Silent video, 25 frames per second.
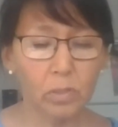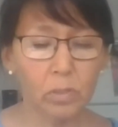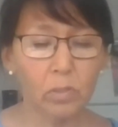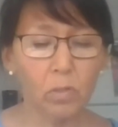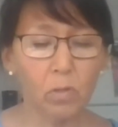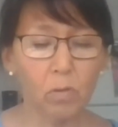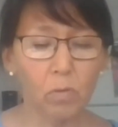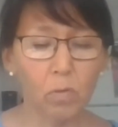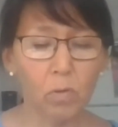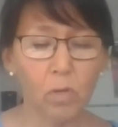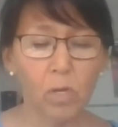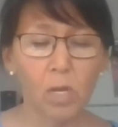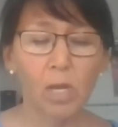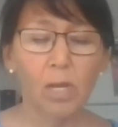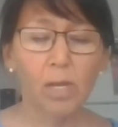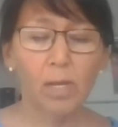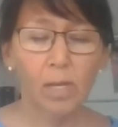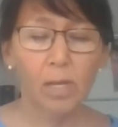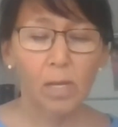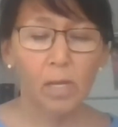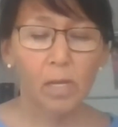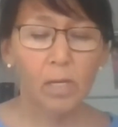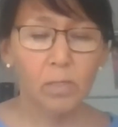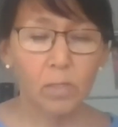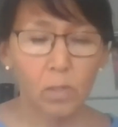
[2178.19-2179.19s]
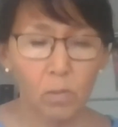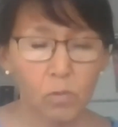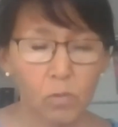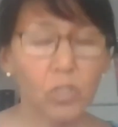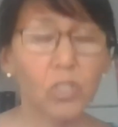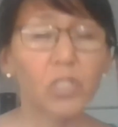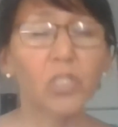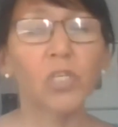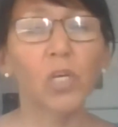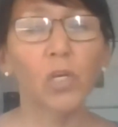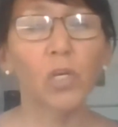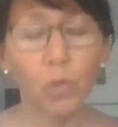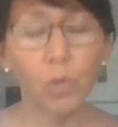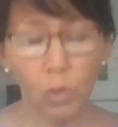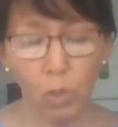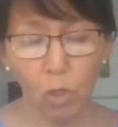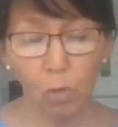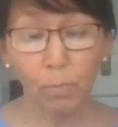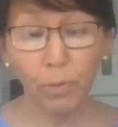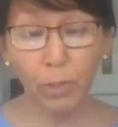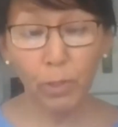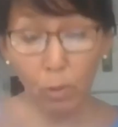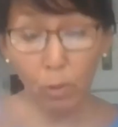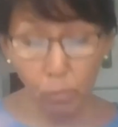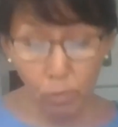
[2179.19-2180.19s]
So just so you know,
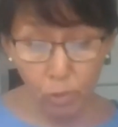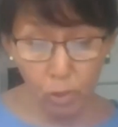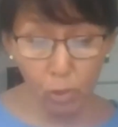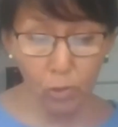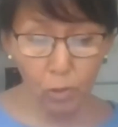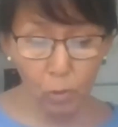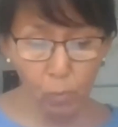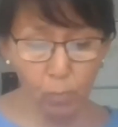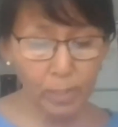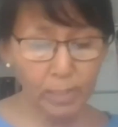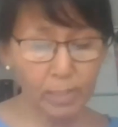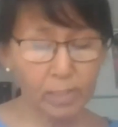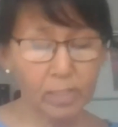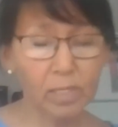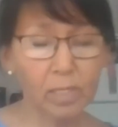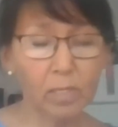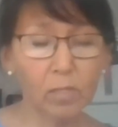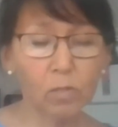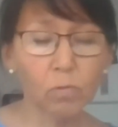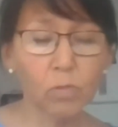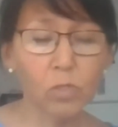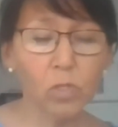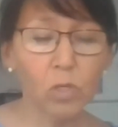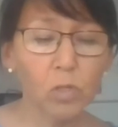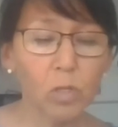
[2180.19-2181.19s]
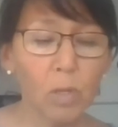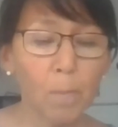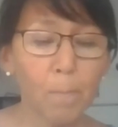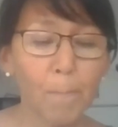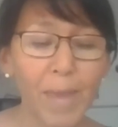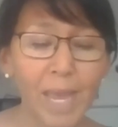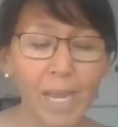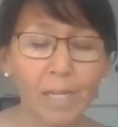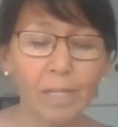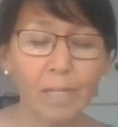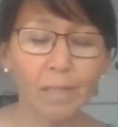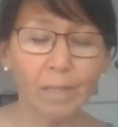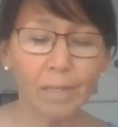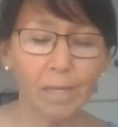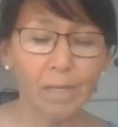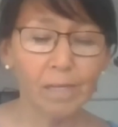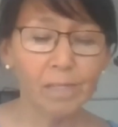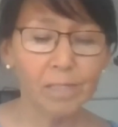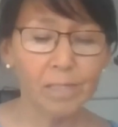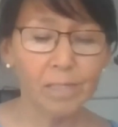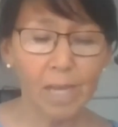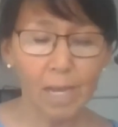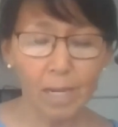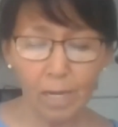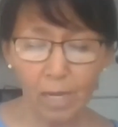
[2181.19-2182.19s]
but those are the ones, those are the main
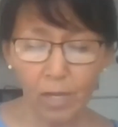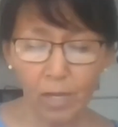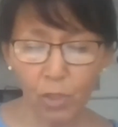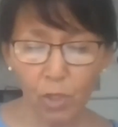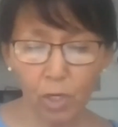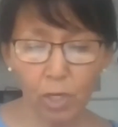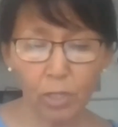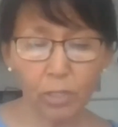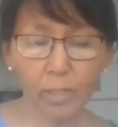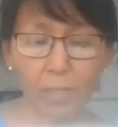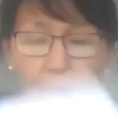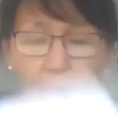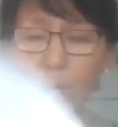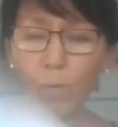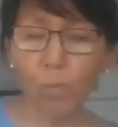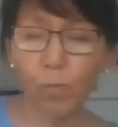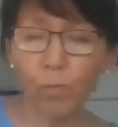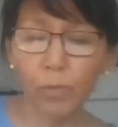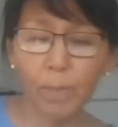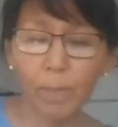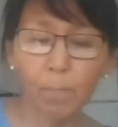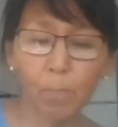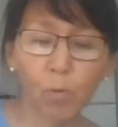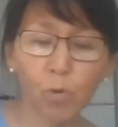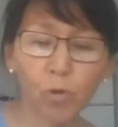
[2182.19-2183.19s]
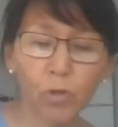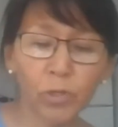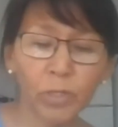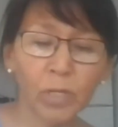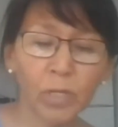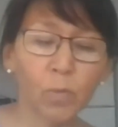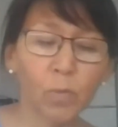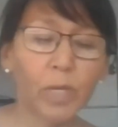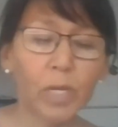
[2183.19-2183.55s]
things that I thought that were important.